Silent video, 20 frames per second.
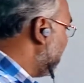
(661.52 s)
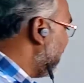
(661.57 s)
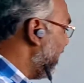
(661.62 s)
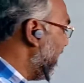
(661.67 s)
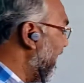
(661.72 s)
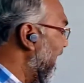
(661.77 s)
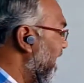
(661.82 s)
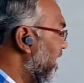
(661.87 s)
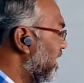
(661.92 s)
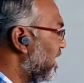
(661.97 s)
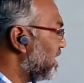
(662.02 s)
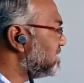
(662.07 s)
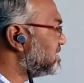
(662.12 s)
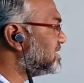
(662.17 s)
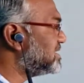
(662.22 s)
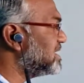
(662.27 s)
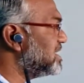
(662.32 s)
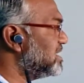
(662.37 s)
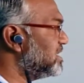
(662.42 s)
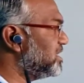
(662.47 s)
and I
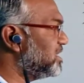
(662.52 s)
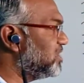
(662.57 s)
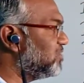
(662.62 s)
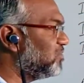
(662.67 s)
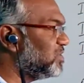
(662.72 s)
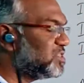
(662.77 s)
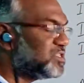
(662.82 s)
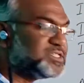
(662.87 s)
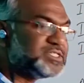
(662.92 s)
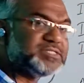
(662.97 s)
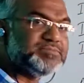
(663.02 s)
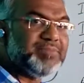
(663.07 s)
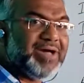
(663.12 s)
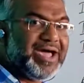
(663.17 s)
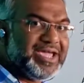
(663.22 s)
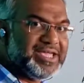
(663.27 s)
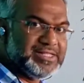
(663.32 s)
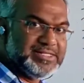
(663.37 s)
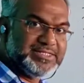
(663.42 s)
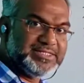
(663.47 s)
served it with
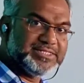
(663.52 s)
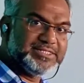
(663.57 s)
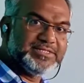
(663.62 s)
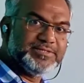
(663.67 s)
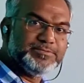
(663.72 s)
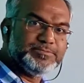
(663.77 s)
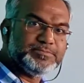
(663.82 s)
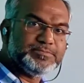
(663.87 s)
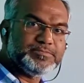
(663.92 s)
smiles.